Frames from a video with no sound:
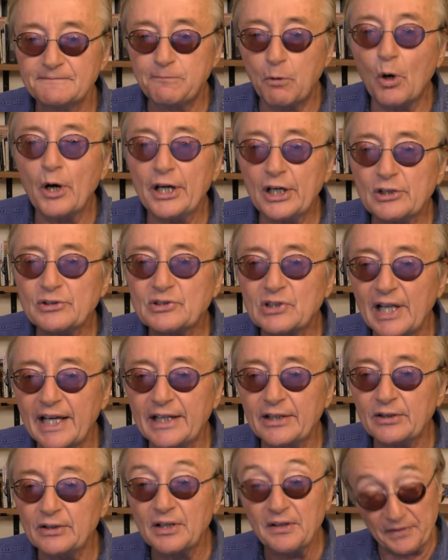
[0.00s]
Four years
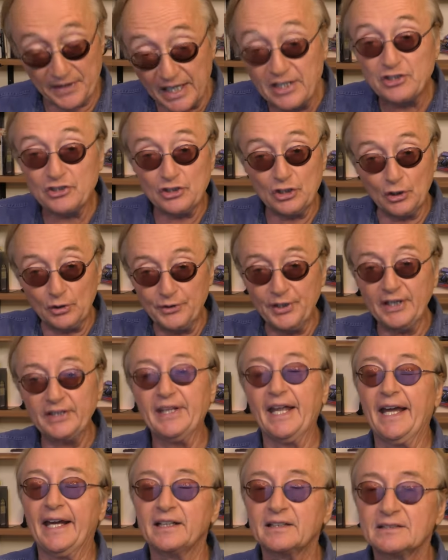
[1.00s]
later, they still did
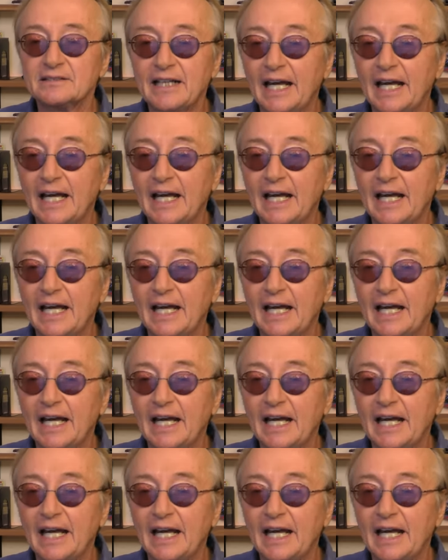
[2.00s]
that.